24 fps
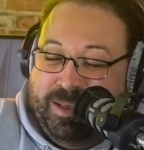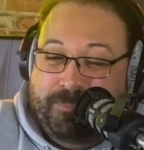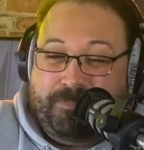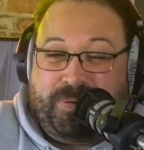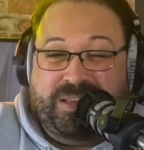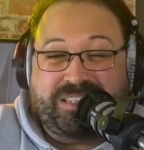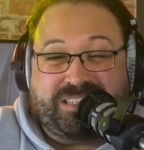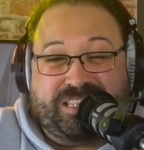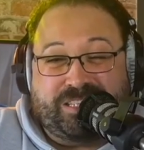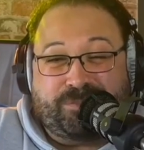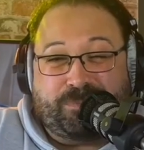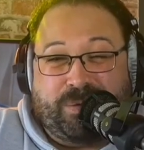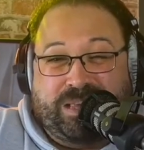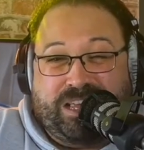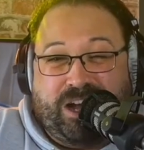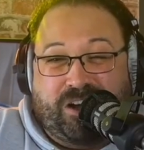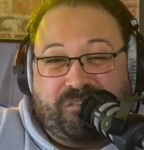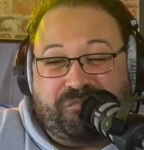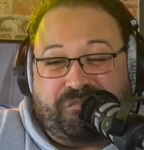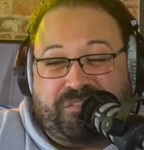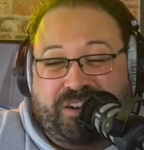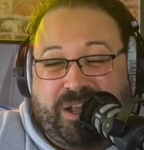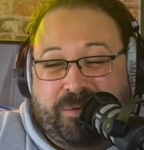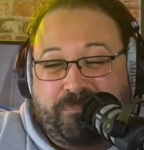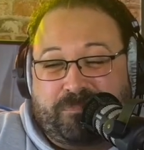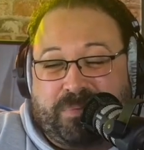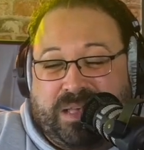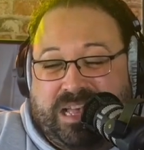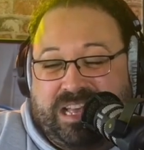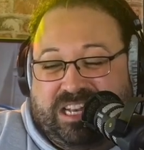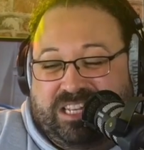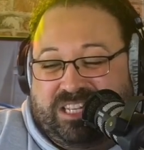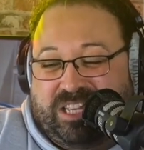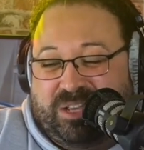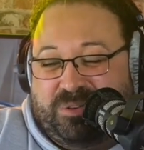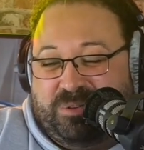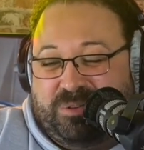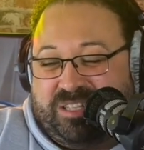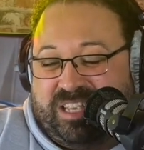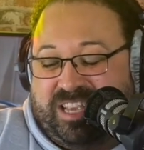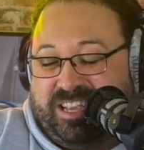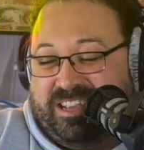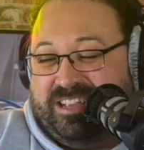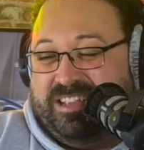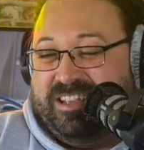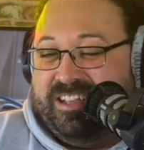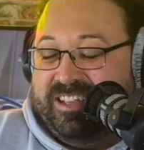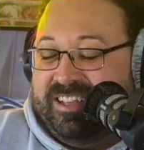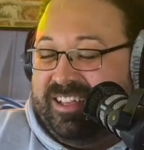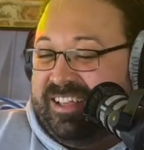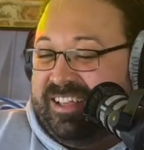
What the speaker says: Pisses me off and I barely use it.